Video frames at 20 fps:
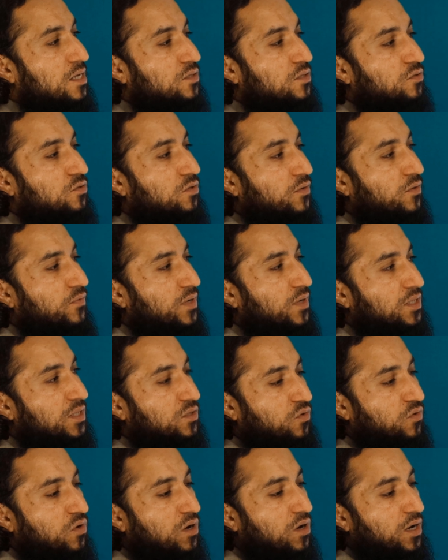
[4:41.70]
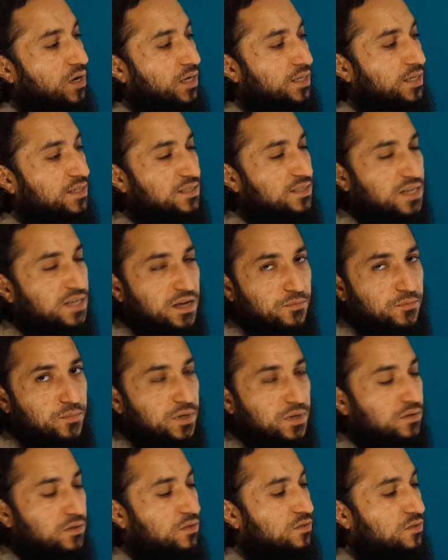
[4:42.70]
So the first ta, it doesn't have
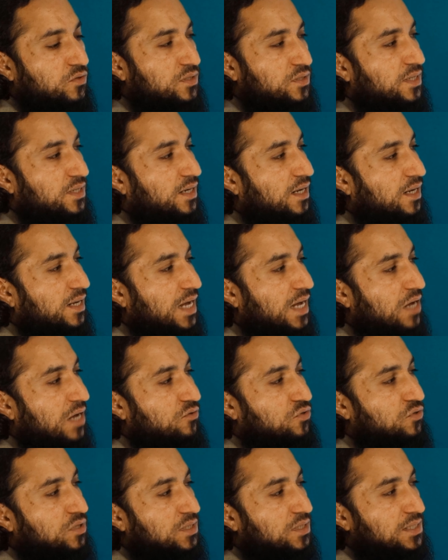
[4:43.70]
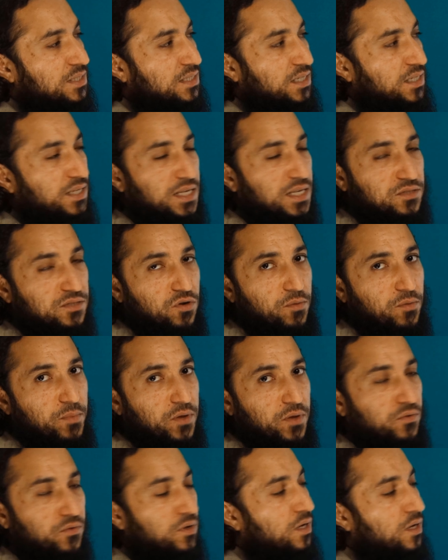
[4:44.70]
mad, so 2 counts. Sin has got
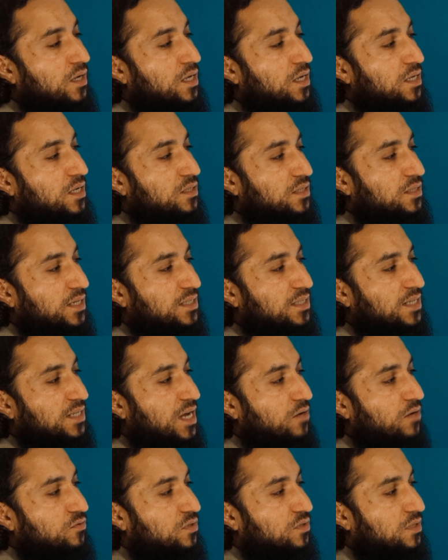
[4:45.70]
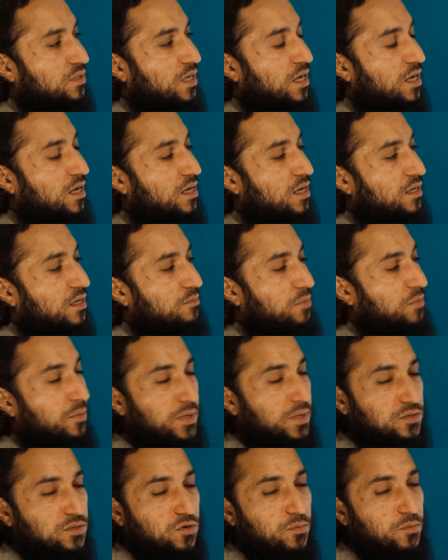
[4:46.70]
mad, 6 counts, and mim
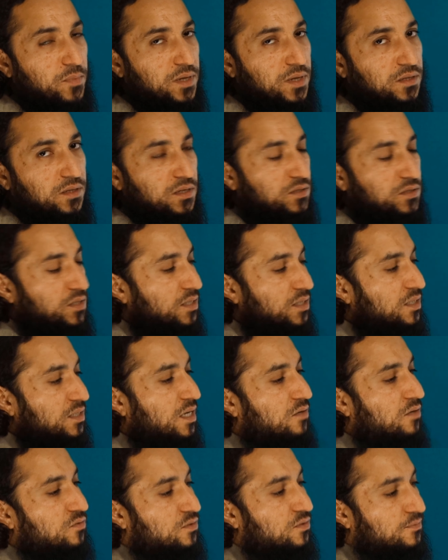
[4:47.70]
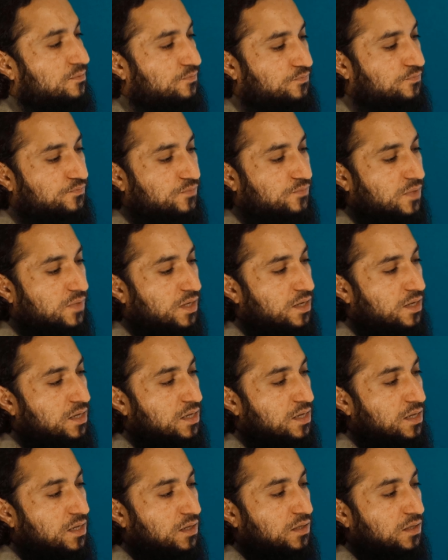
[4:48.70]
has got mad, 6 counts.
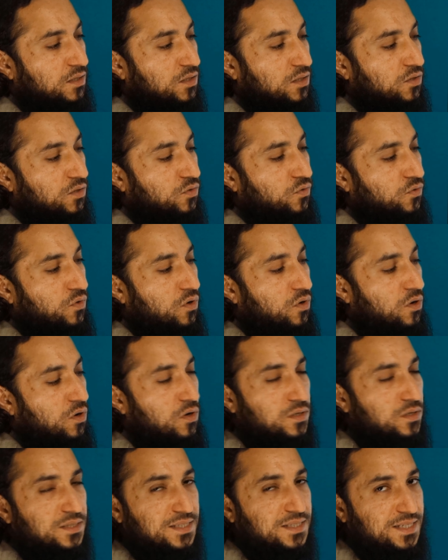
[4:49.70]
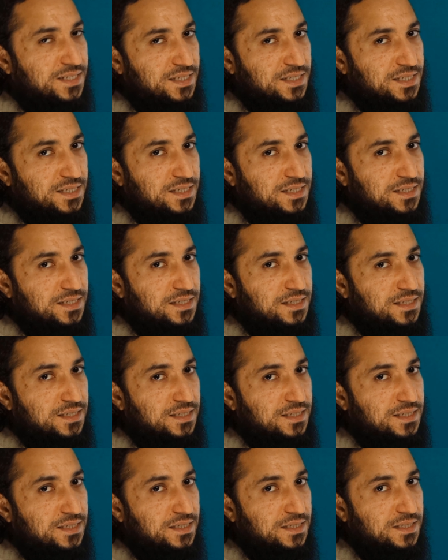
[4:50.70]
Ta
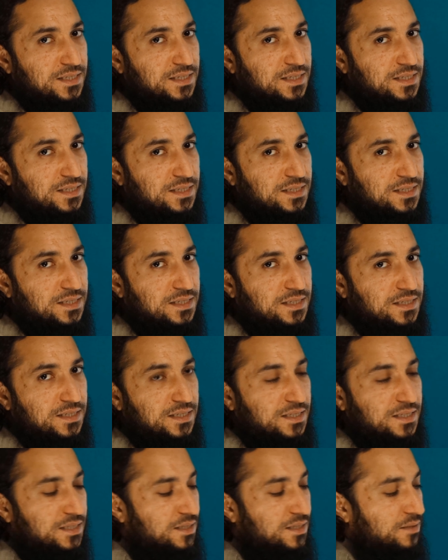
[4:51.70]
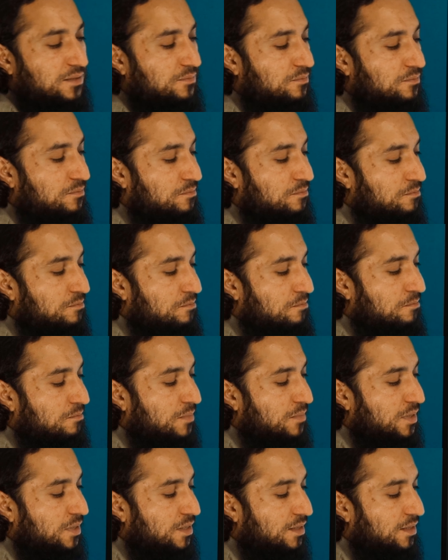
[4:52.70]
sin
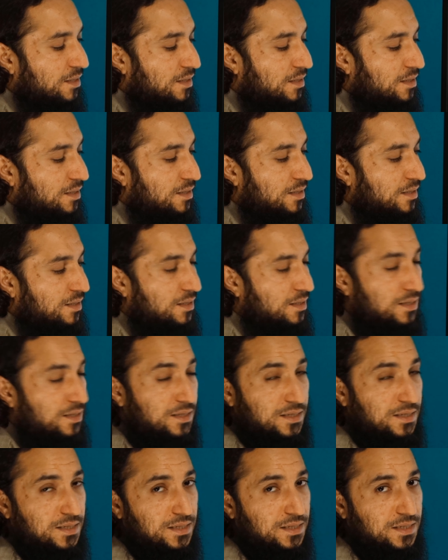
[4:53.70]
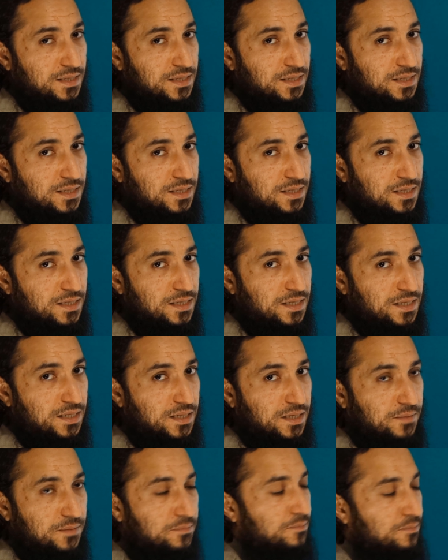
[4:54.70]

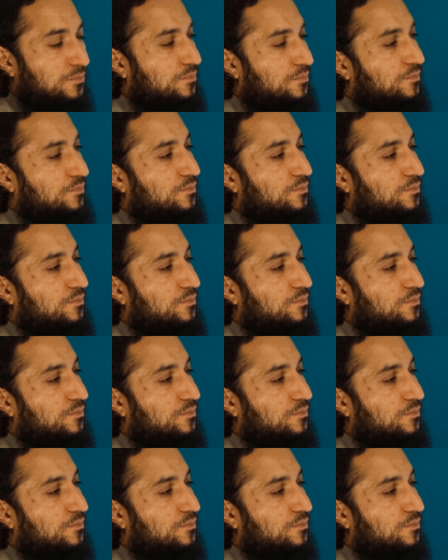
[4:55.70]
mim.